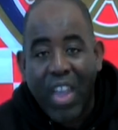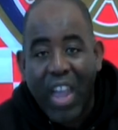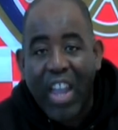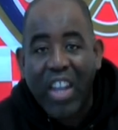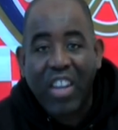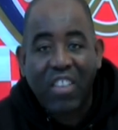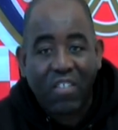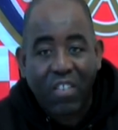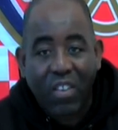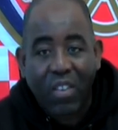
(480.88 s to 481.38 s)

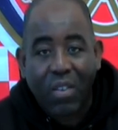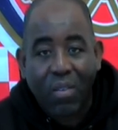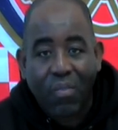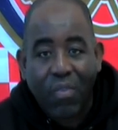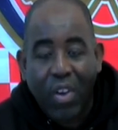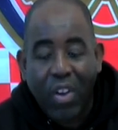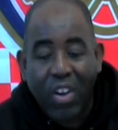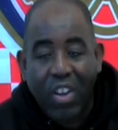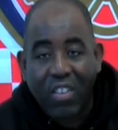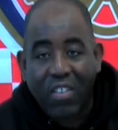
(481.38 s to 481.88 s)
Edison
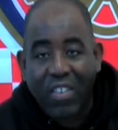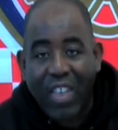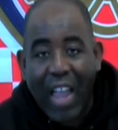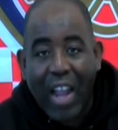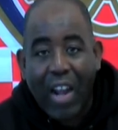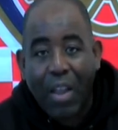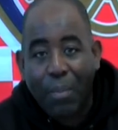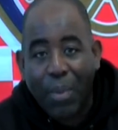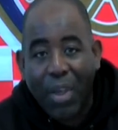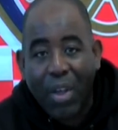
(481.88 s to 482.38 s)
Cavani's
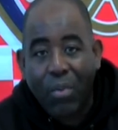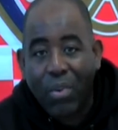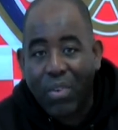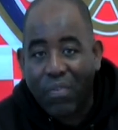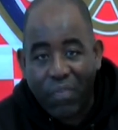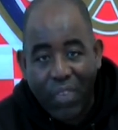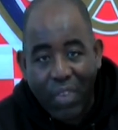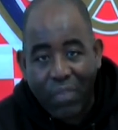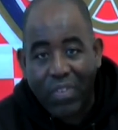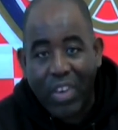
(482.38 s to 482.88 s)
caliber with
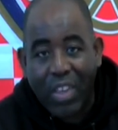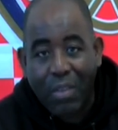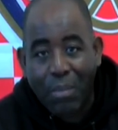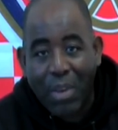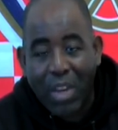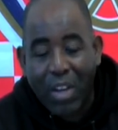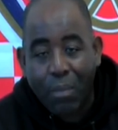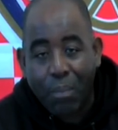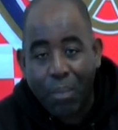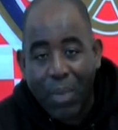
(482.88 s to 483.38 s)
15
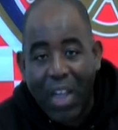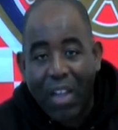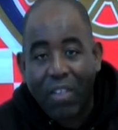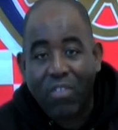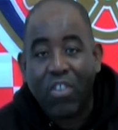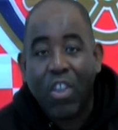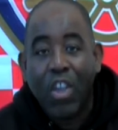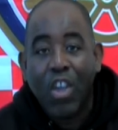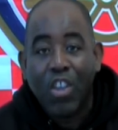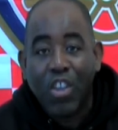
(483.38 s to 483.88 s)
million
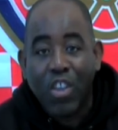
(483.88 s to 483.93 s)
pounds.